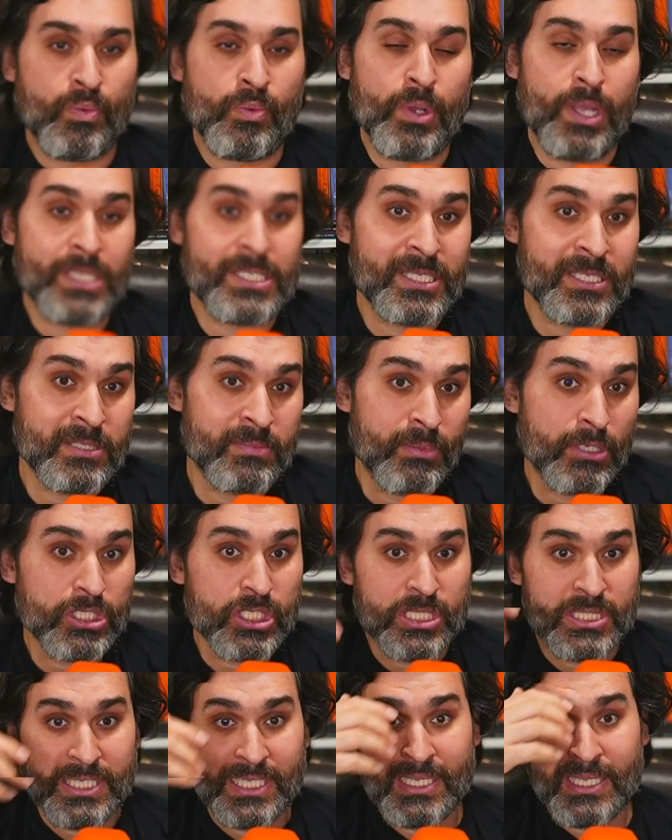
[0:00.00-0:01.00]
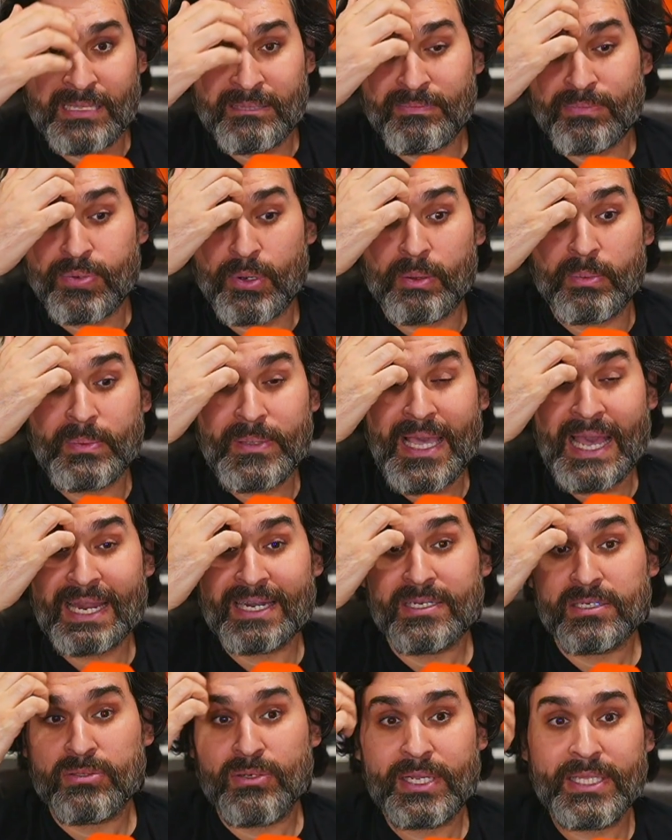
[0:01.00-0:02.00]
it's as much as it can probably
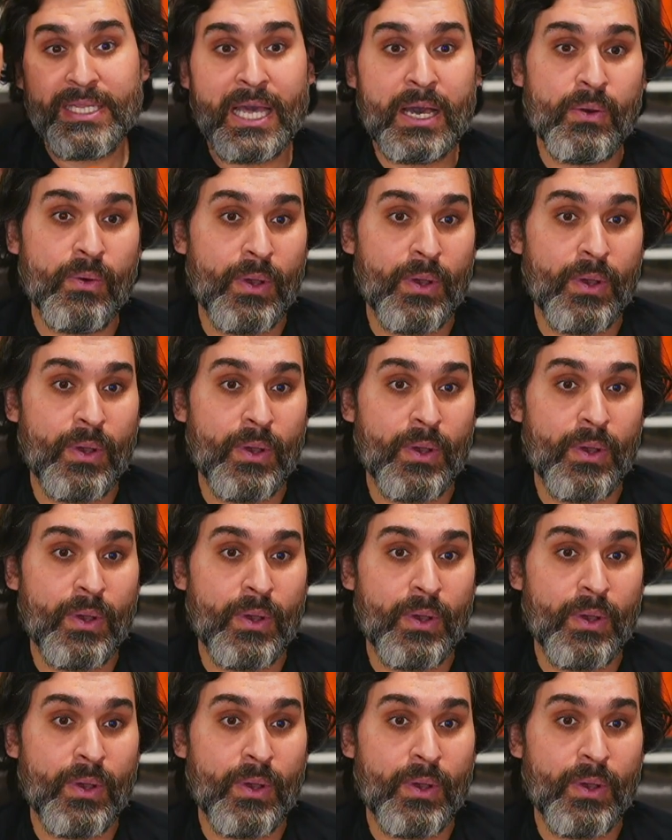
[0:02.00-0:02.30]
handle right now.